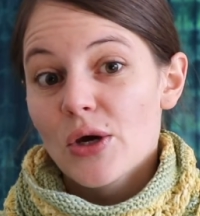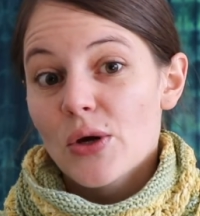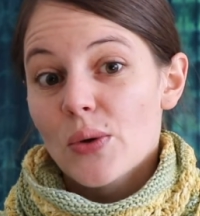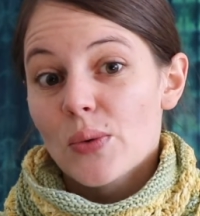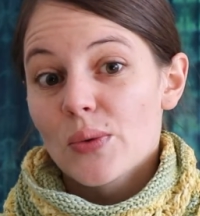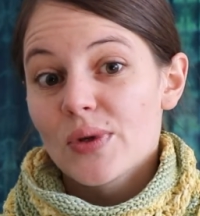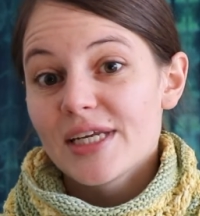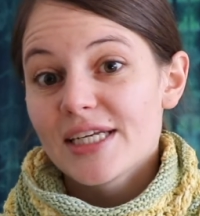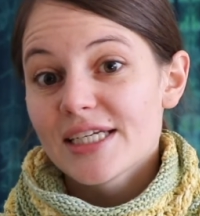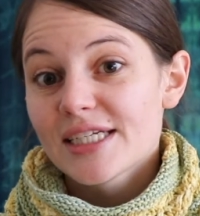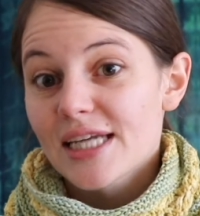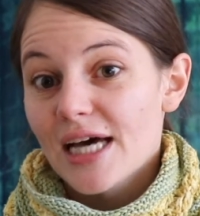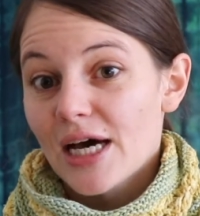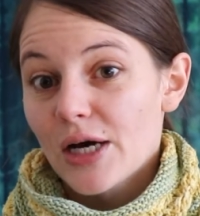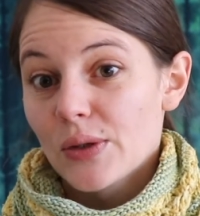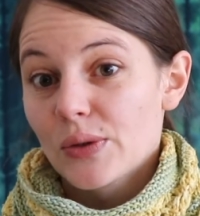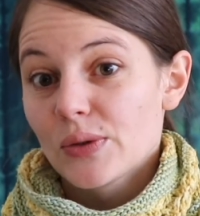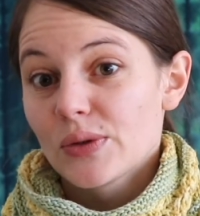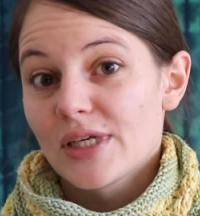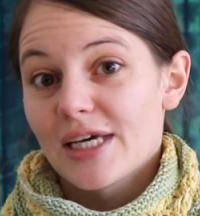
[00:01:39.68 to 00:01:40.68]
reached
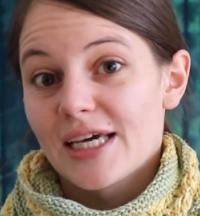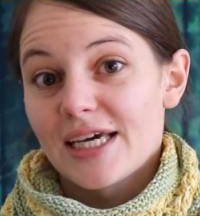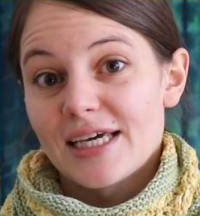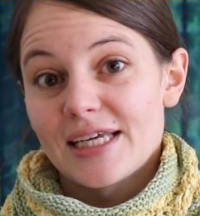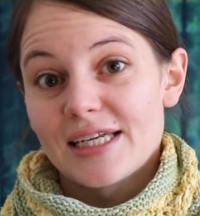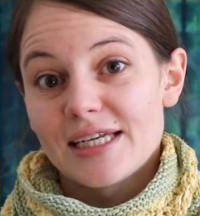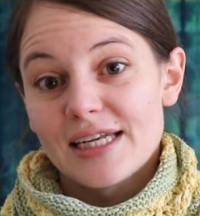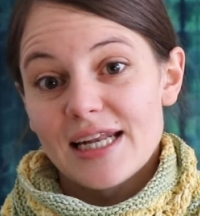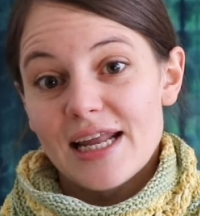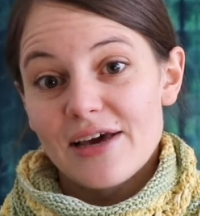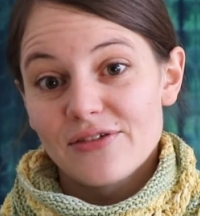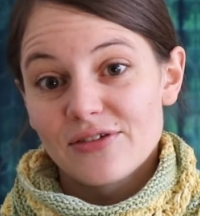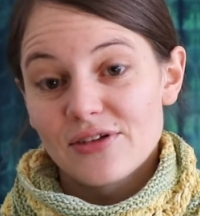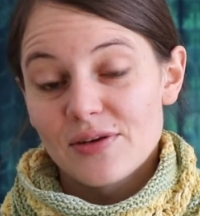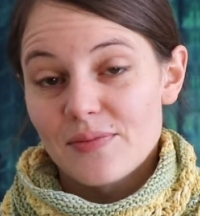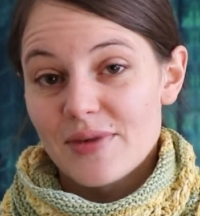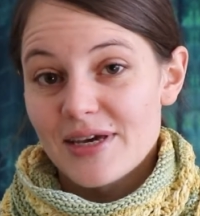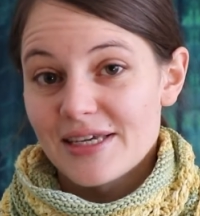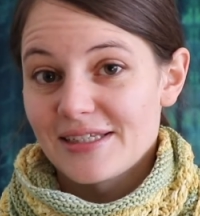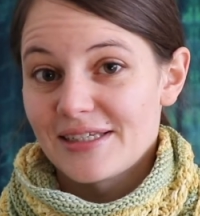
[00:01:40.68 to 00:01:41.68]
out and left a
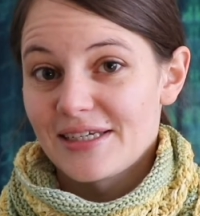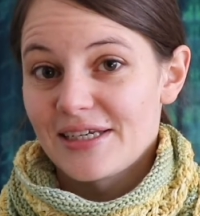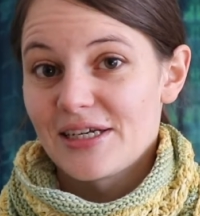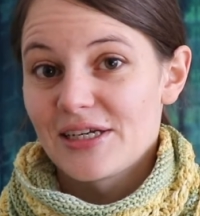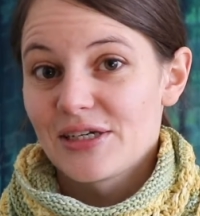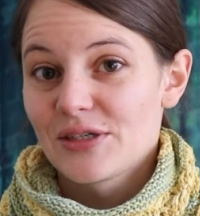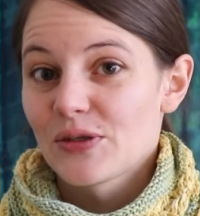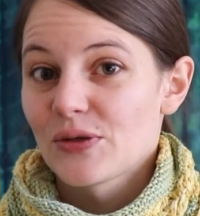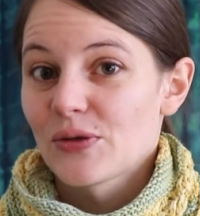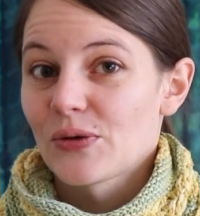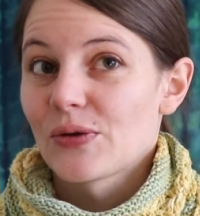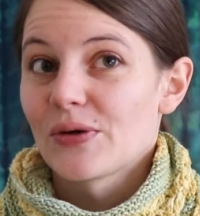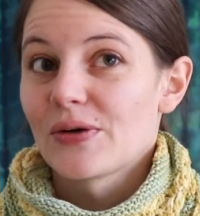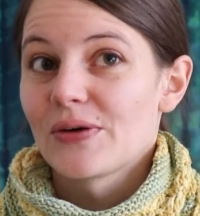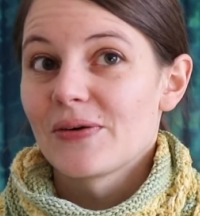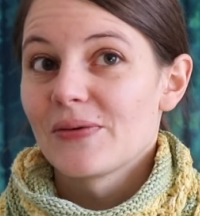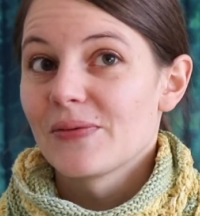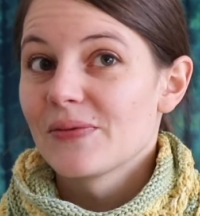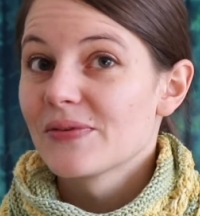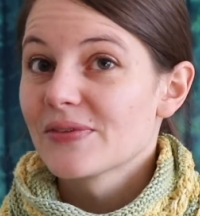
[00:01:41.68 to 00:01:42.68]
message
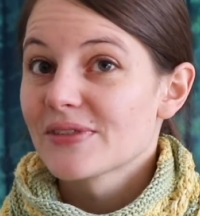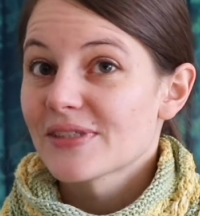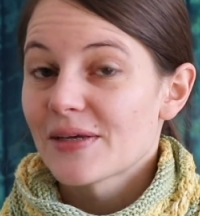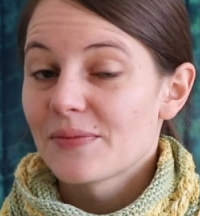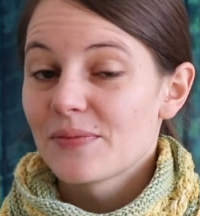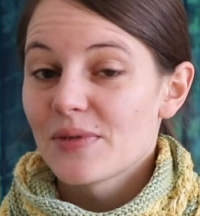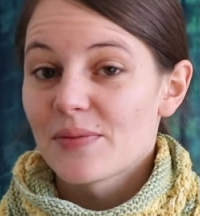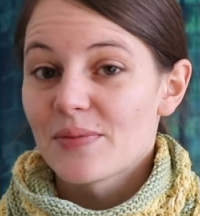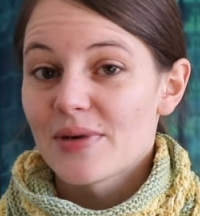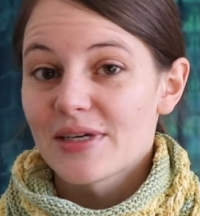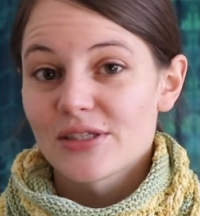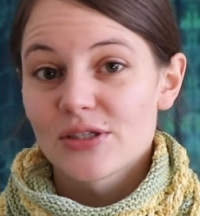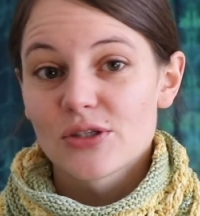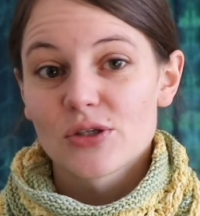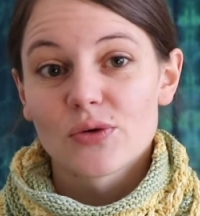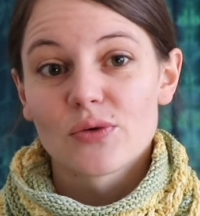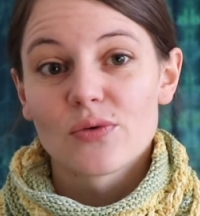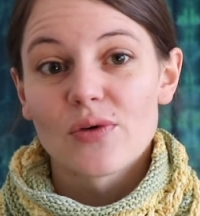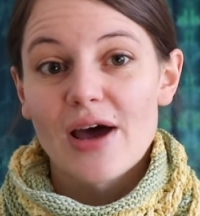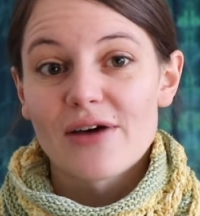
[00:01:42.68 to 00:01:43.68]
or sent me a message
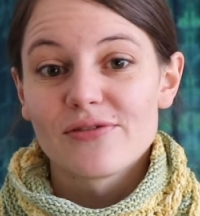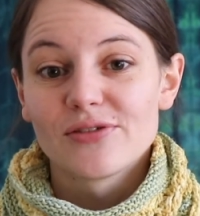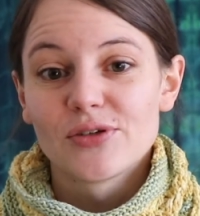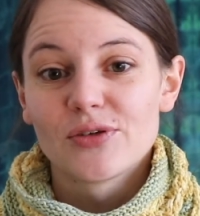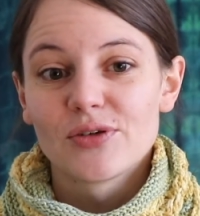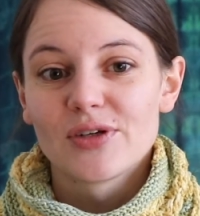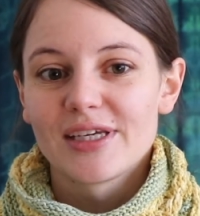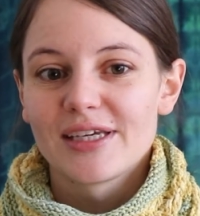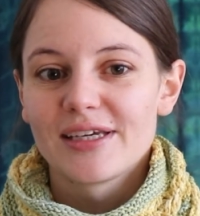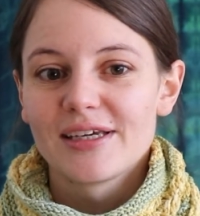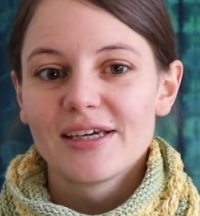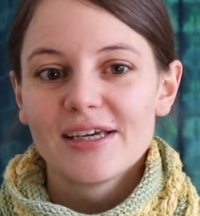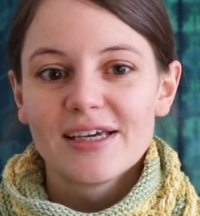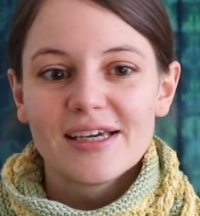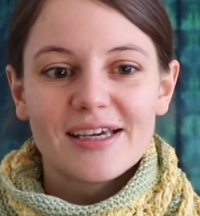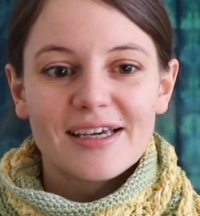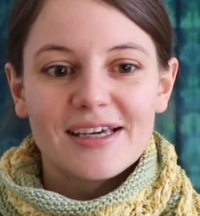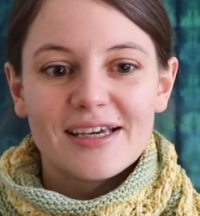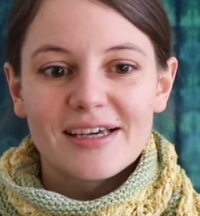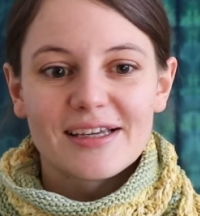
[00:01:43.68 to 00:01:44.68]
on Ravelry,
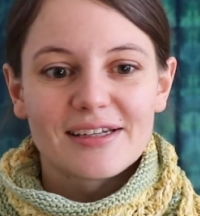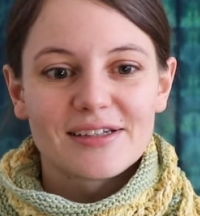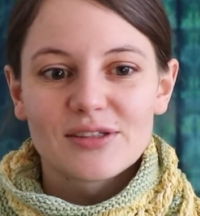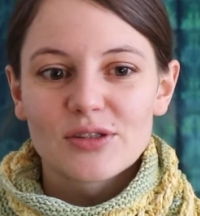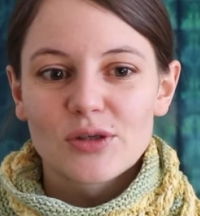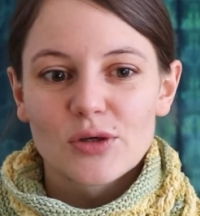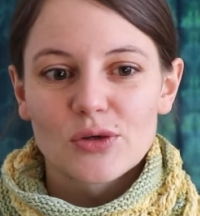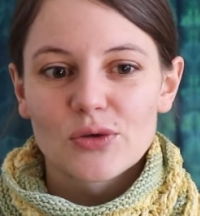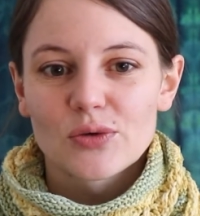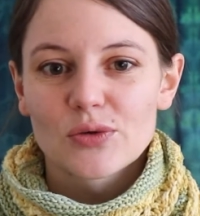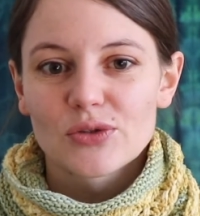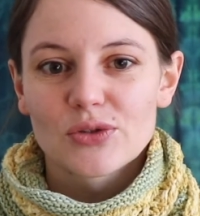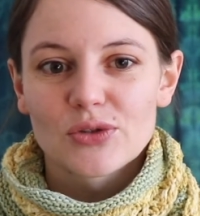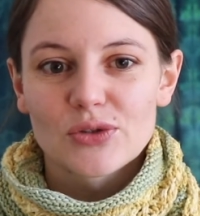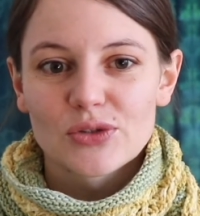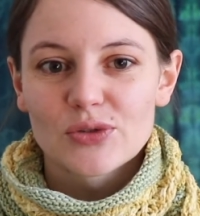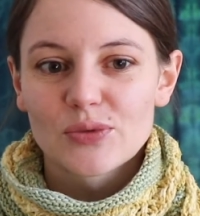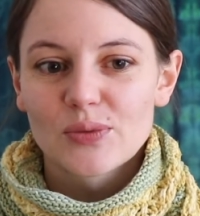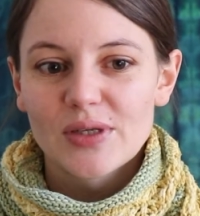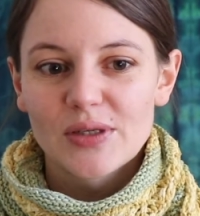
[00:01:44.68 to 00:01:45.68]
and your
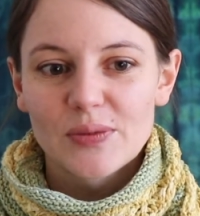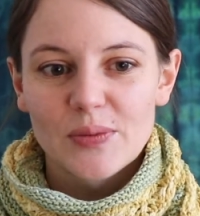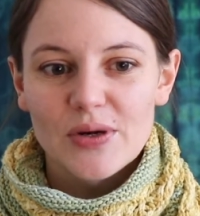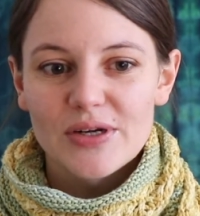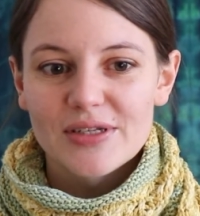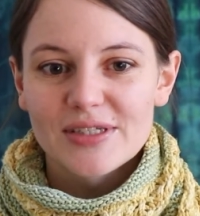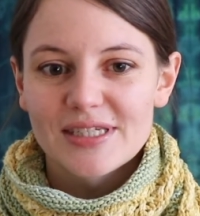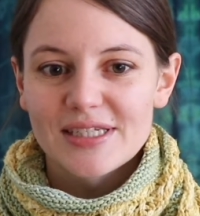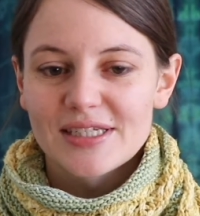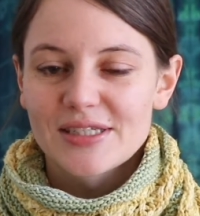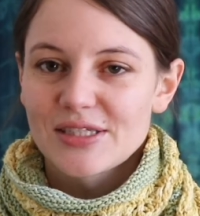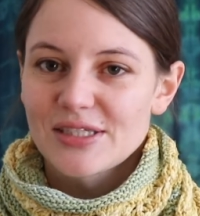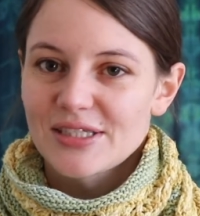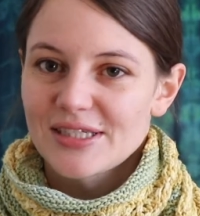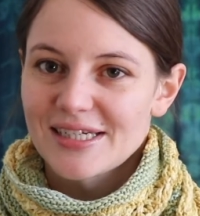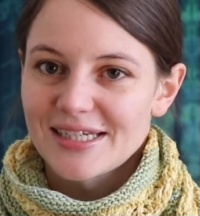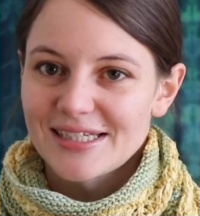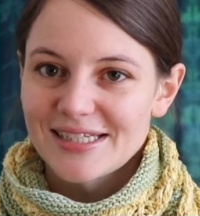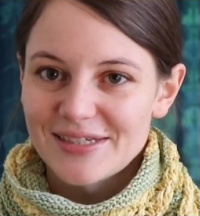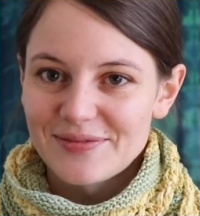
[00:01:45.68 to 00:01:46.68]
sweet words, it's
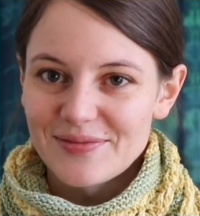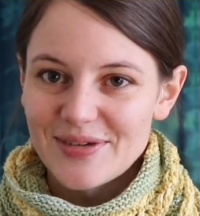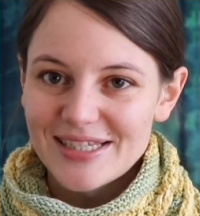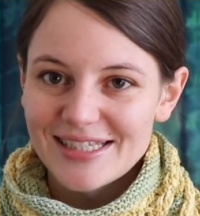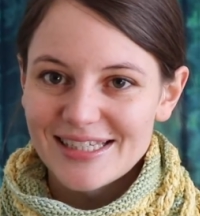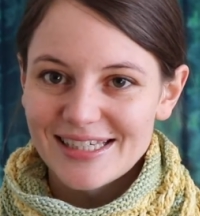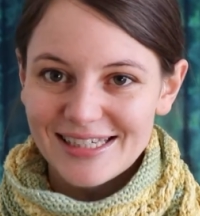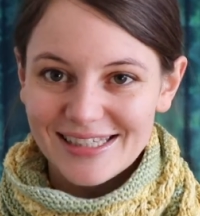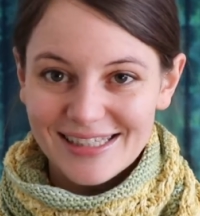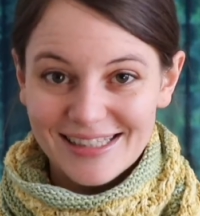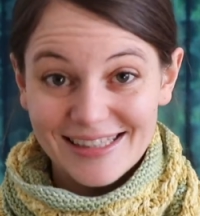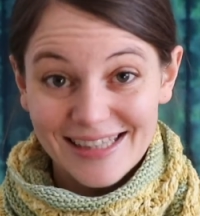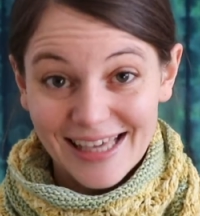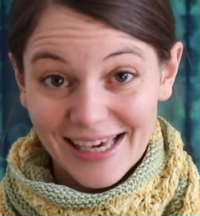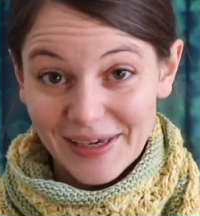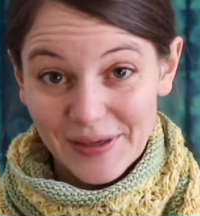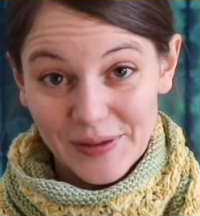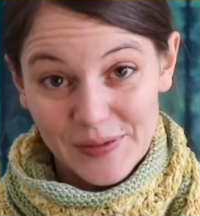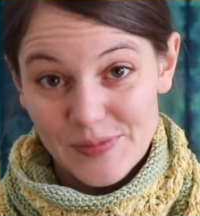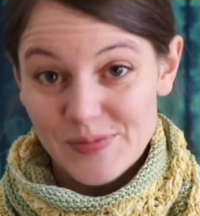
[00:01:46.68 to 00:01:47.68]
just amazing.
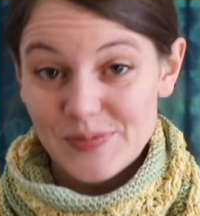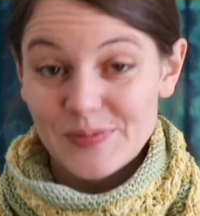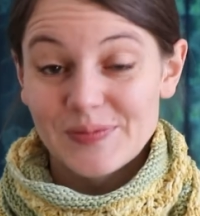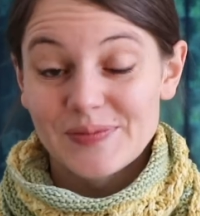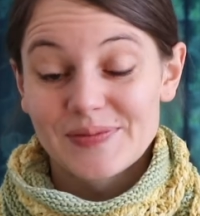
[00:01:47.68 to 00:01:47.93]
Thank you.